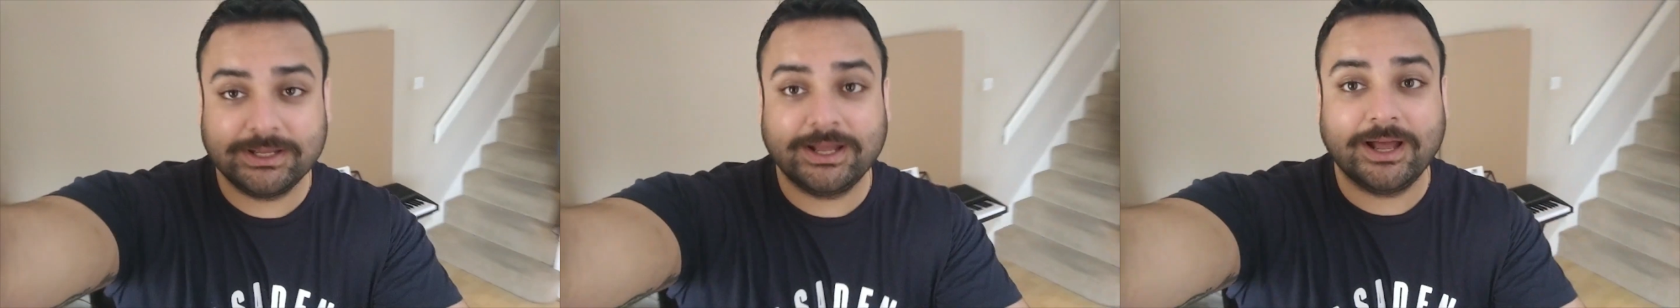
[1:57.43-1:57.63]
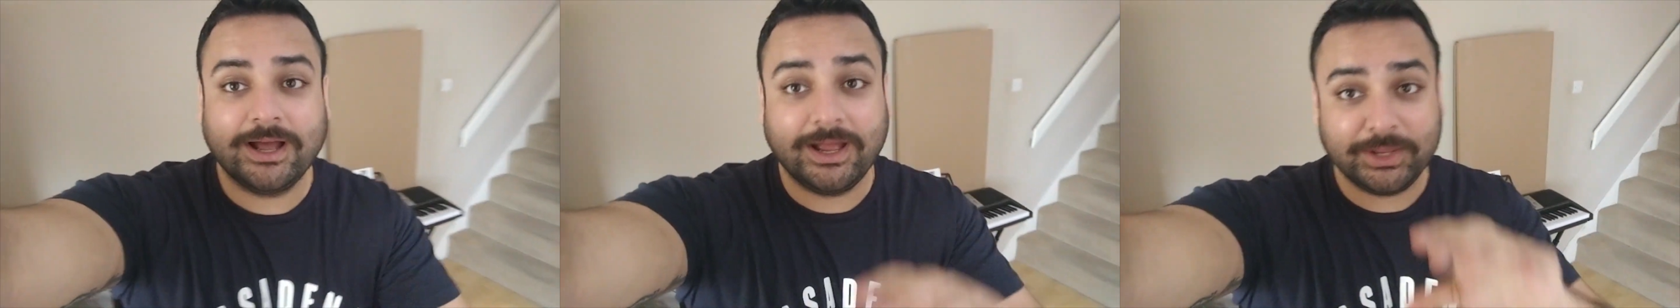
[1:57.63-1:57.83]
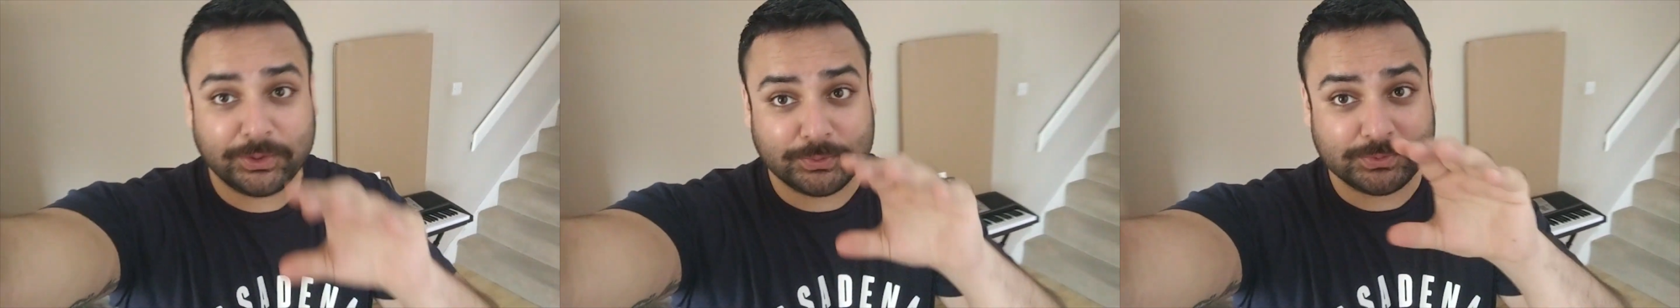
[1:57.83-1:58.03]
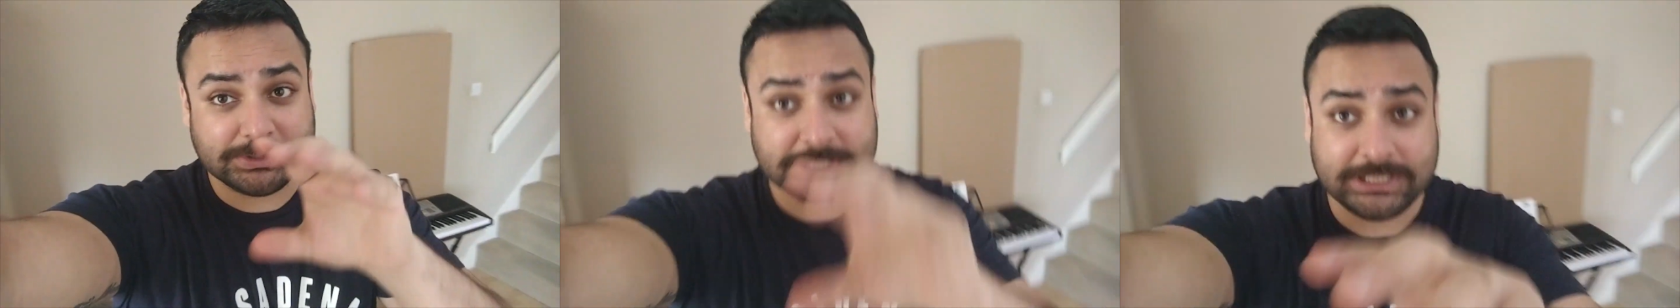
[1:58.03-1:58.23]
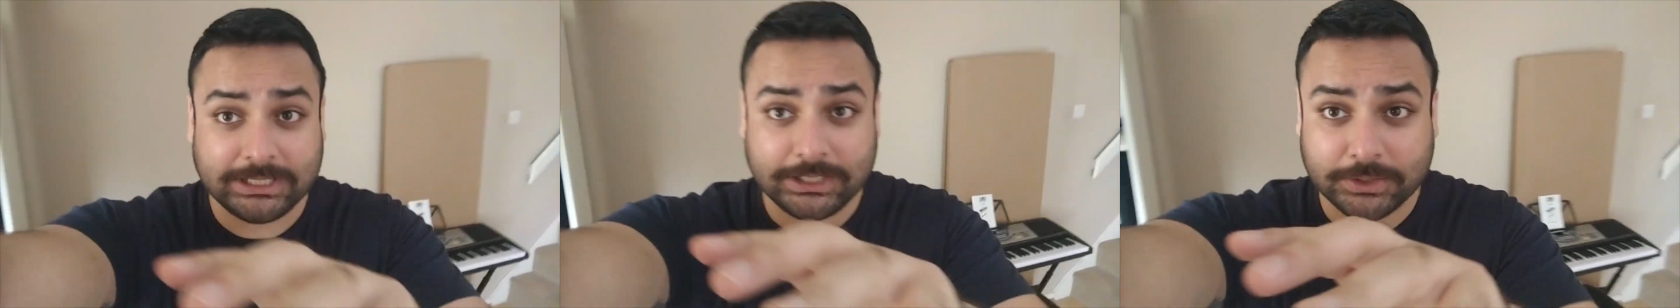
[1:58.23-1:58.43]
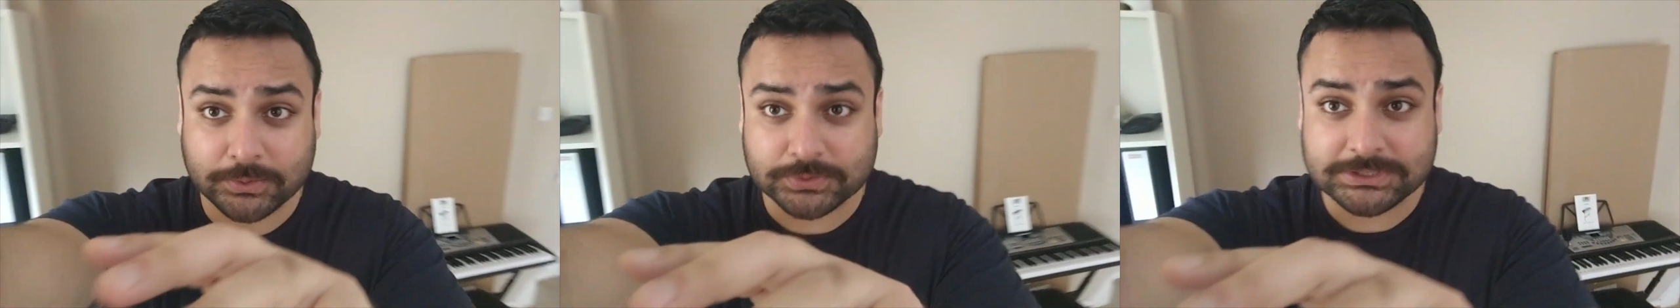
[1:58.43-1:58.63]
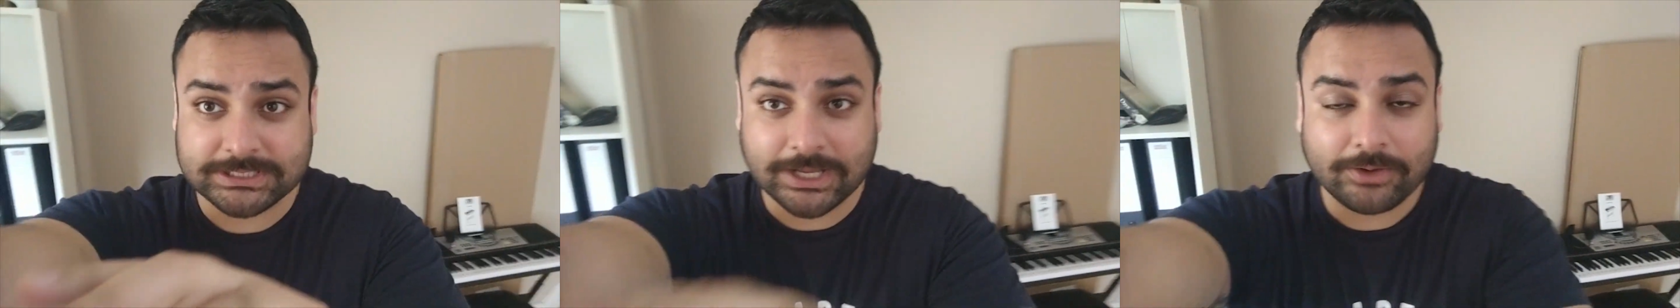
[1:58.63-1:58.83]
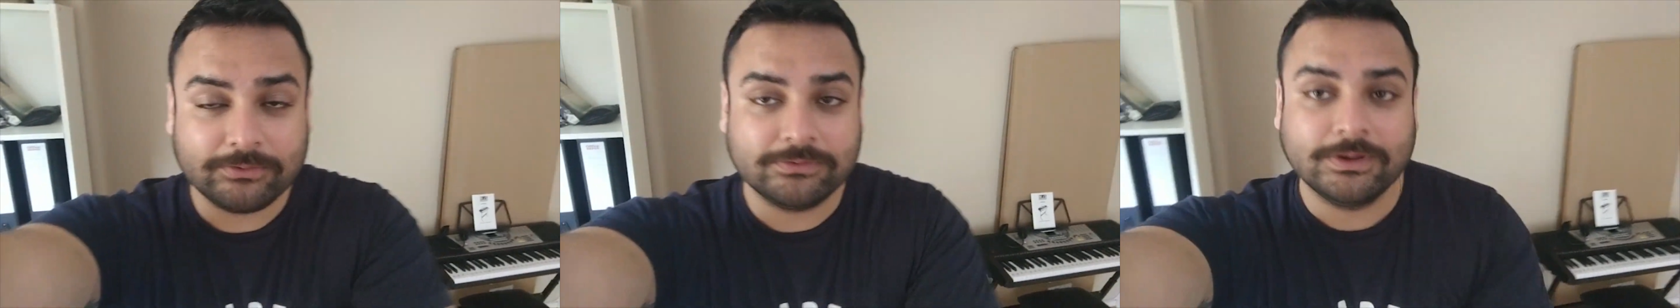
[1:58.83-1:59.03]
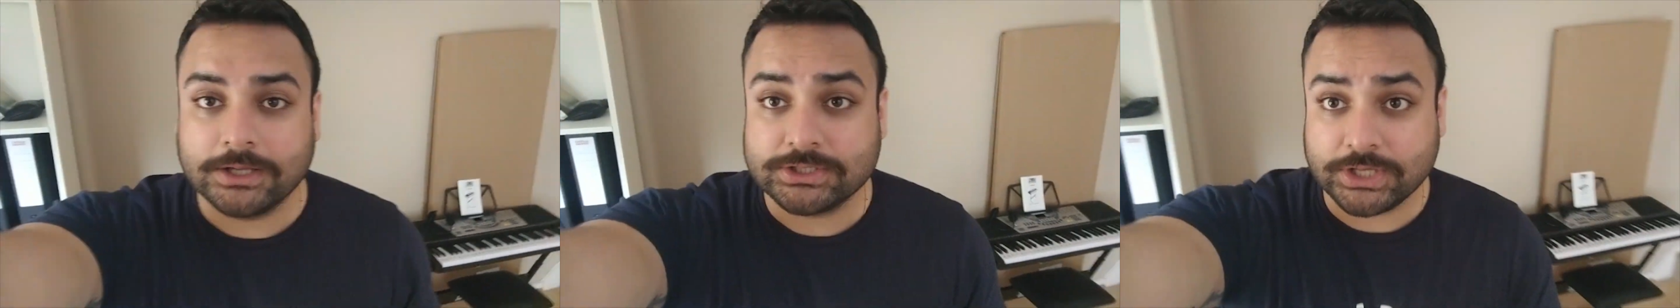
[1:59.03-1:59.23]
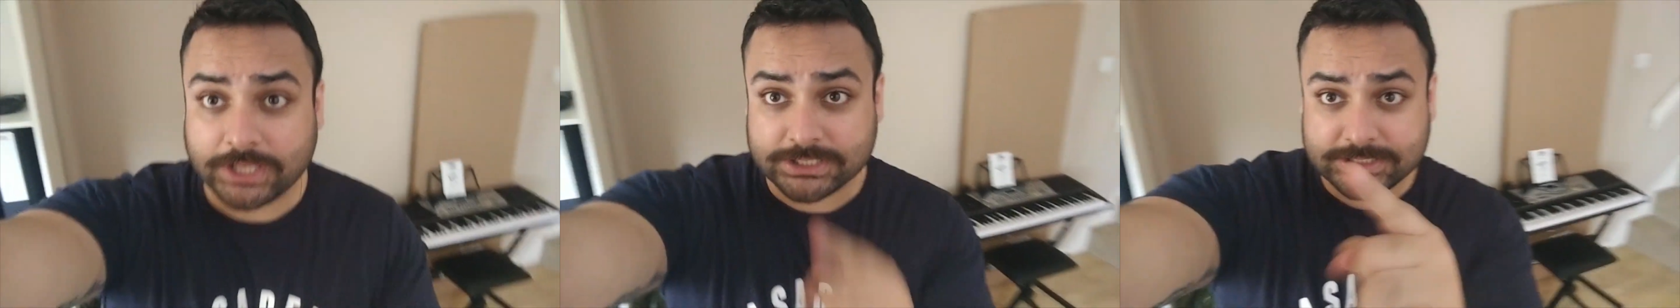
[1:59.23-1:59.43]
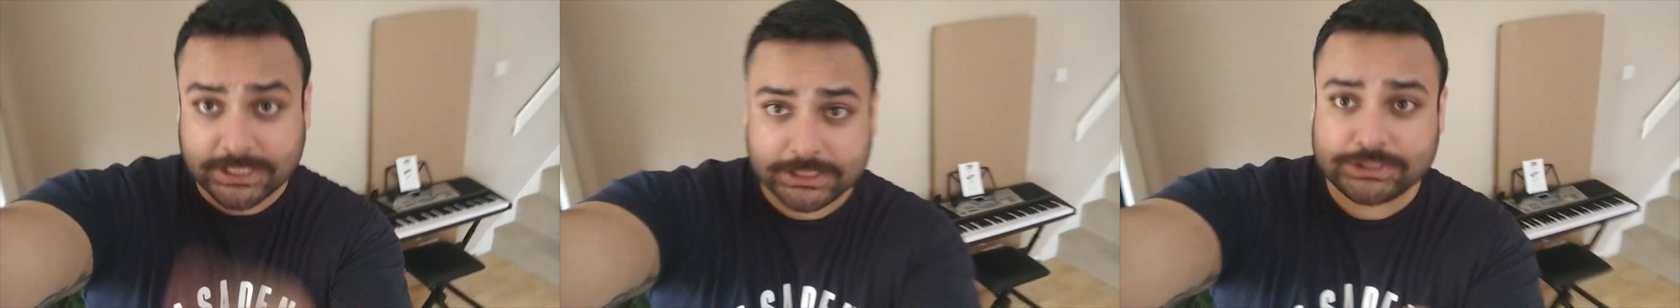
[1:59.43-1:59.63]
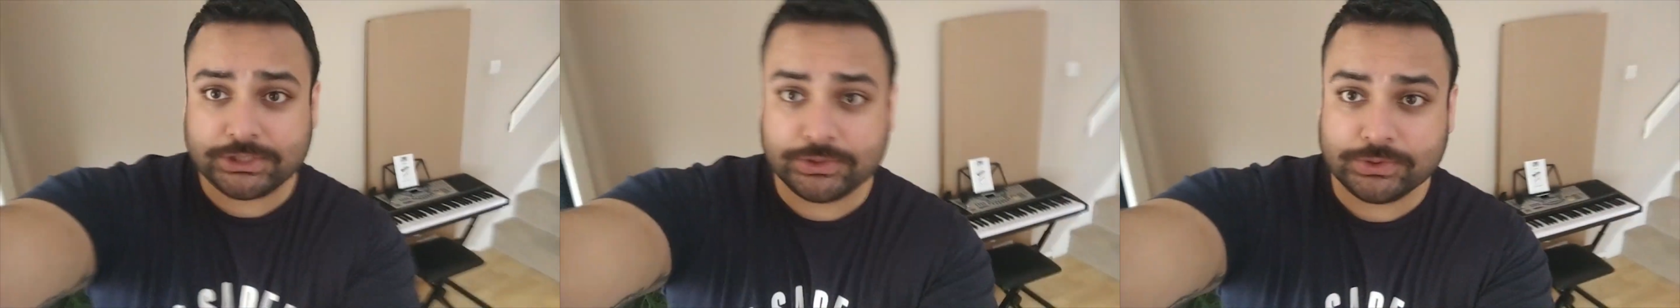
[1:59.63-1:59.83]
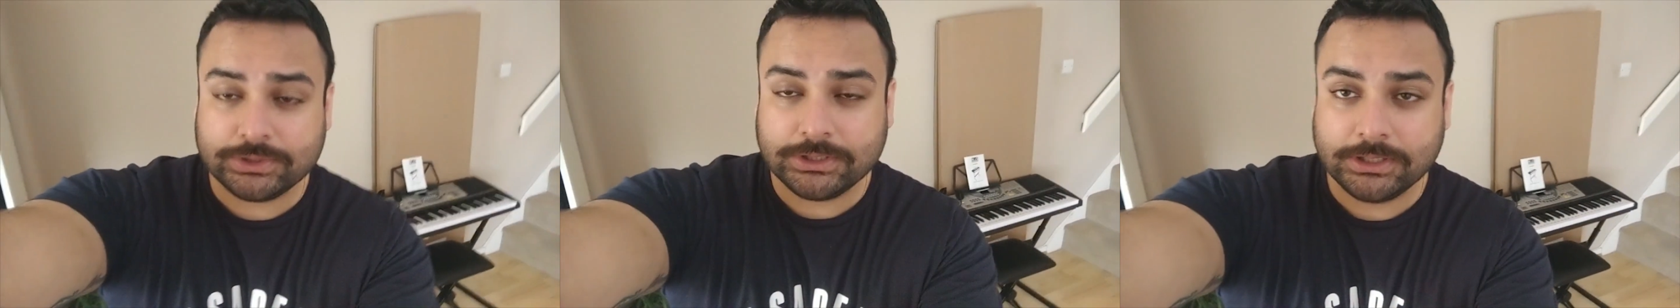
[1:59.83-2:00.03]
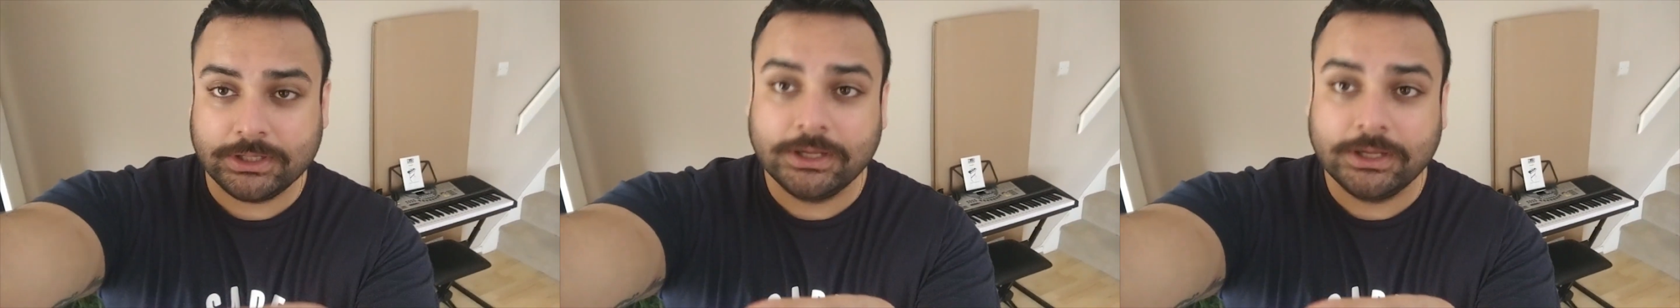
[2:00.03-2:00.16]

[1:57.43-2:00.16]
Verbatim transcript: Uh, you will see it yourself. Uh, so yeah, stay tuned